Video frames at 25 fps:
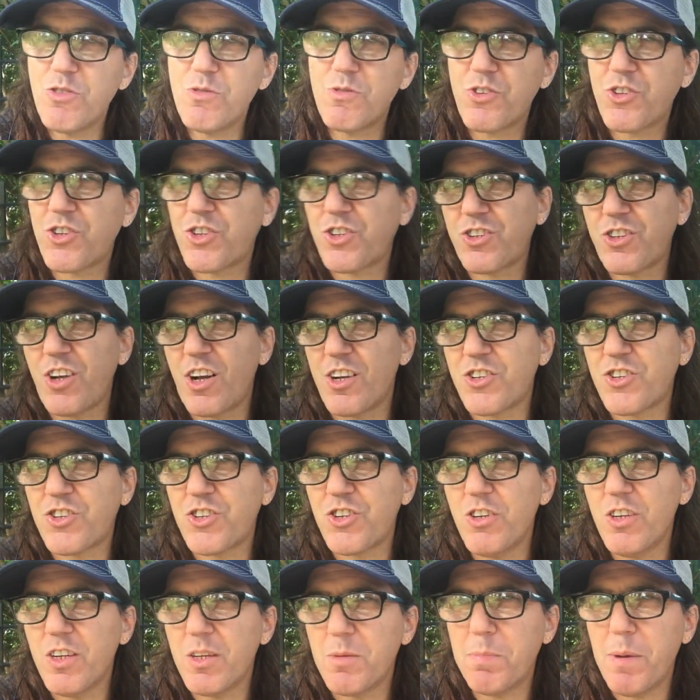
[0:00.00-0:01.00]
start
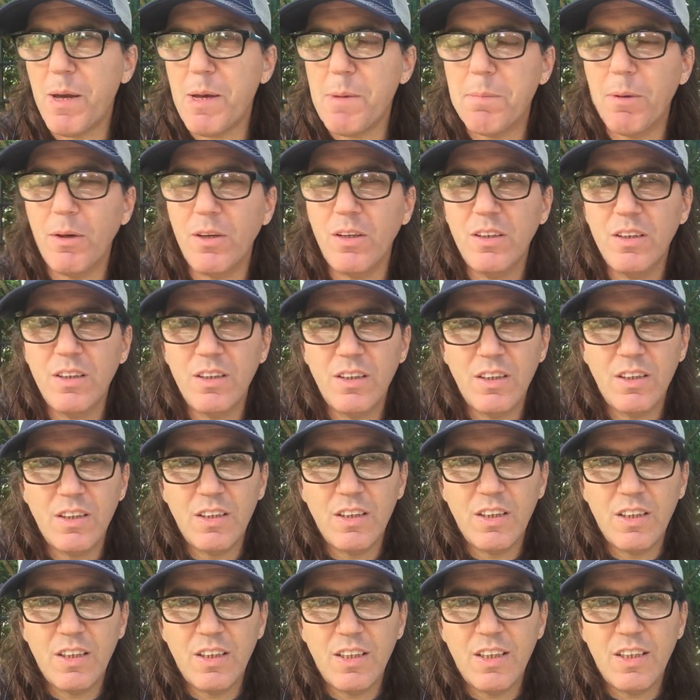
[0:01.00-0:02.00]
shooting people.
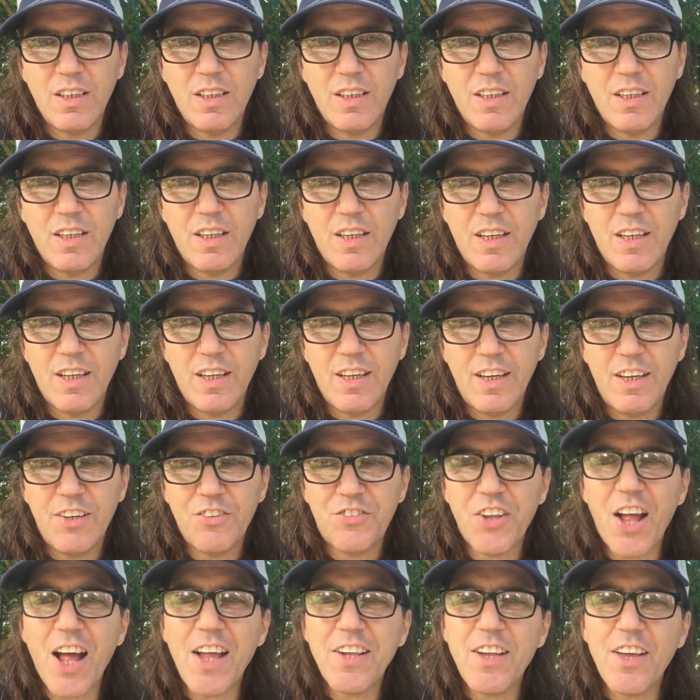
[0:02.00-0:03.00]

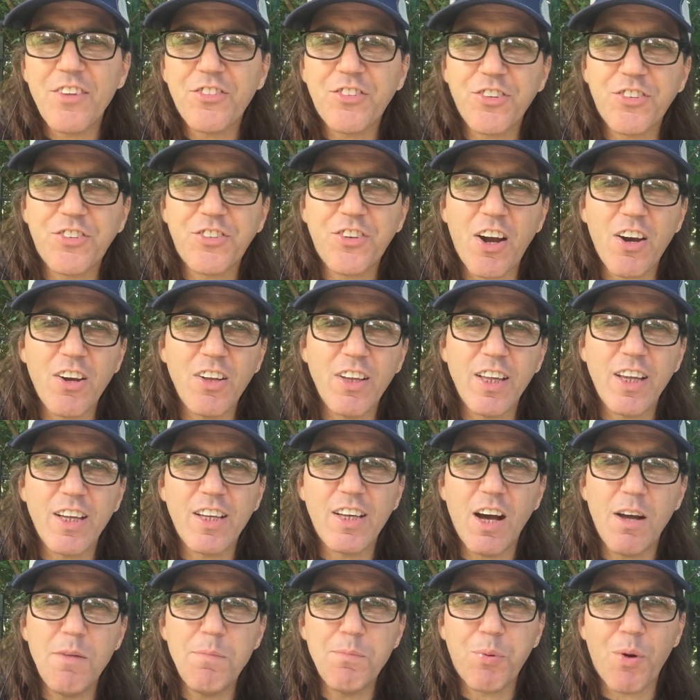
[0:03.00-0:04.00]
It's not necessarily a
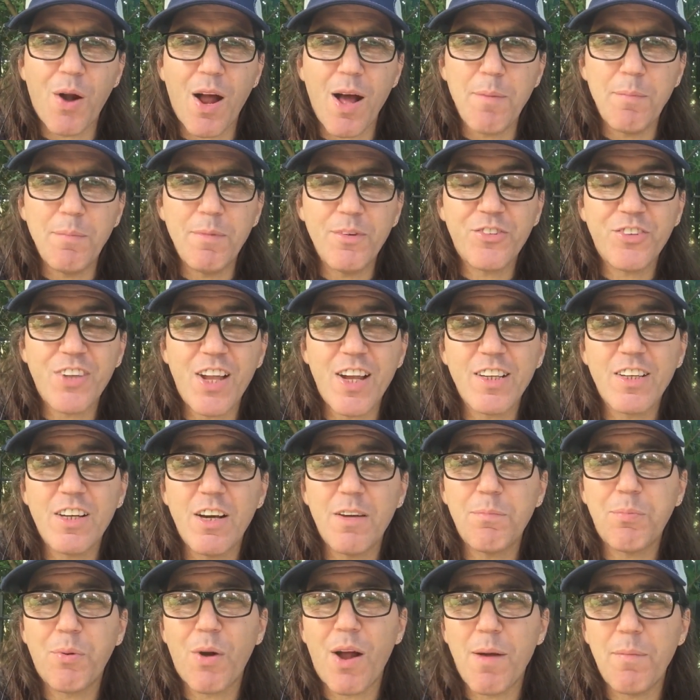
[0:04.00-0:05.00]
gun problem. It's not a
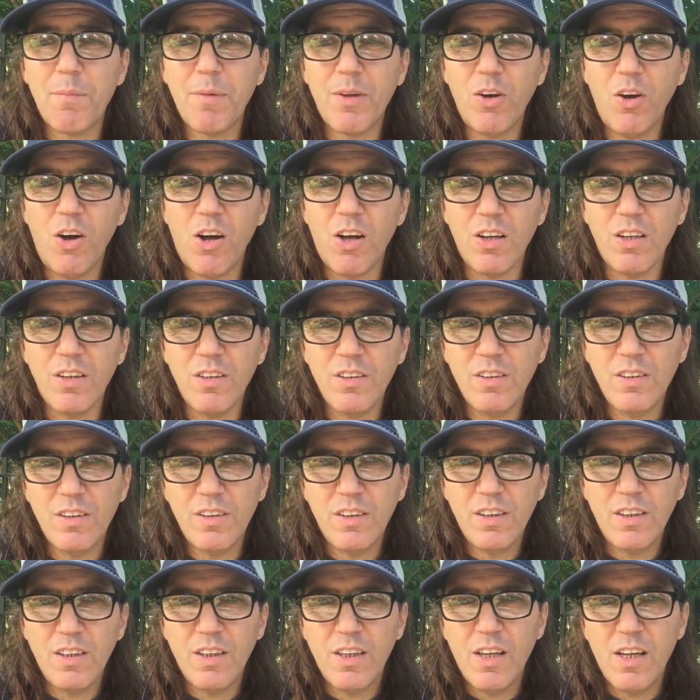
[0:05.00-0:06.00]
gun problem at all.
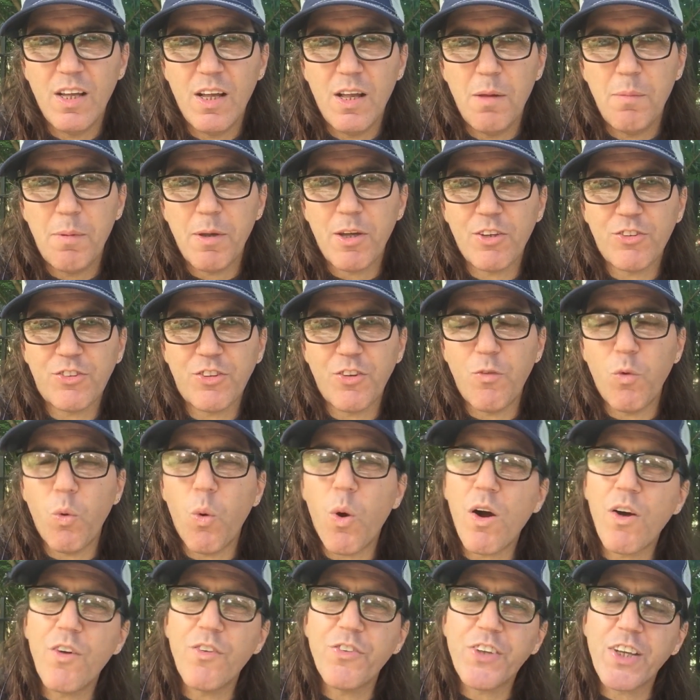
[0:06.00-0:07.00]
Because if it
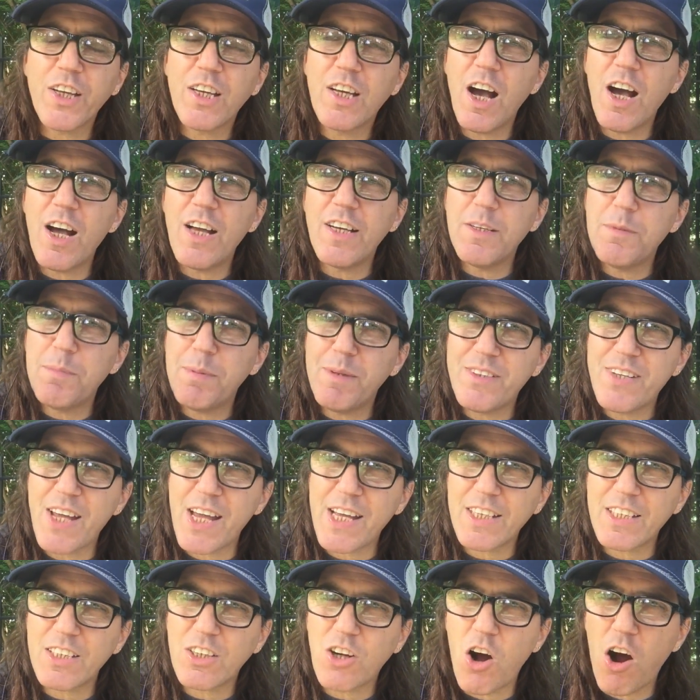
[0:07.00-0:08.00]
weren't a gun, he'd be
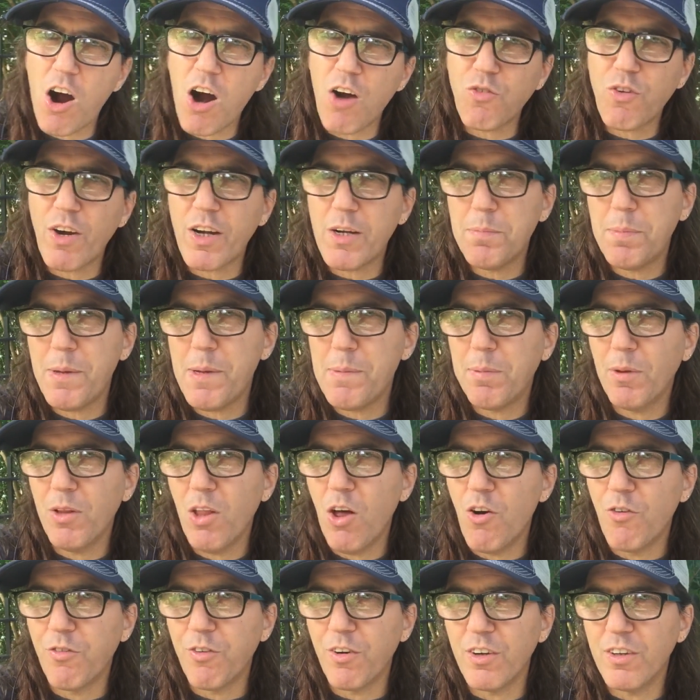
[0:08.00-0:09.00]
taking the car, running people
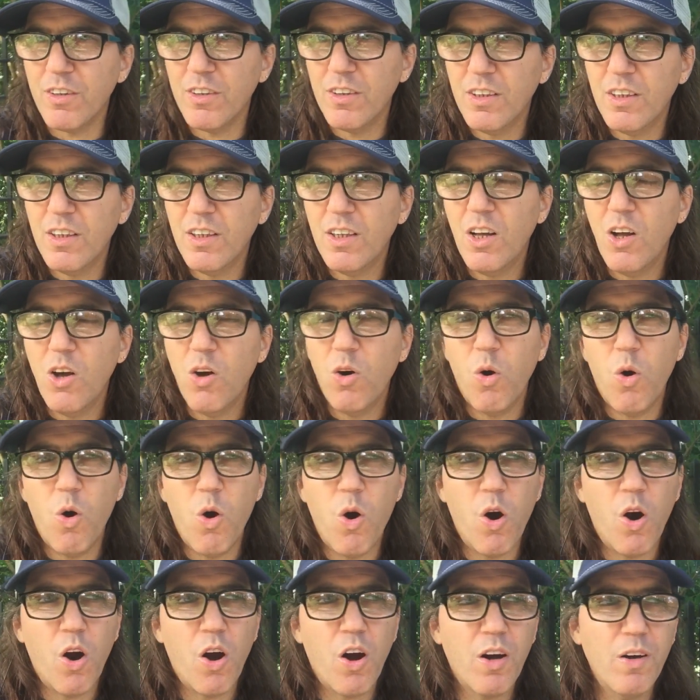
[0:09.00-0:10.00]
over.
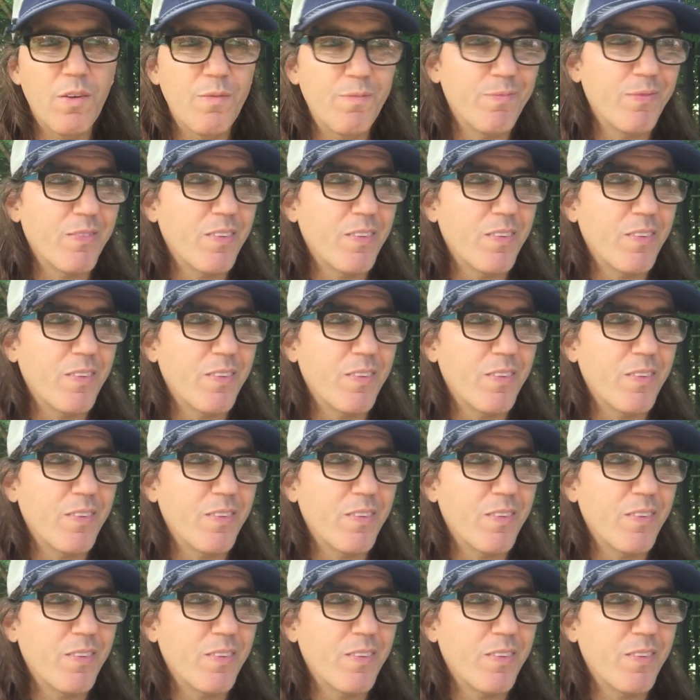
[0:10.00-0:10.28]
Or,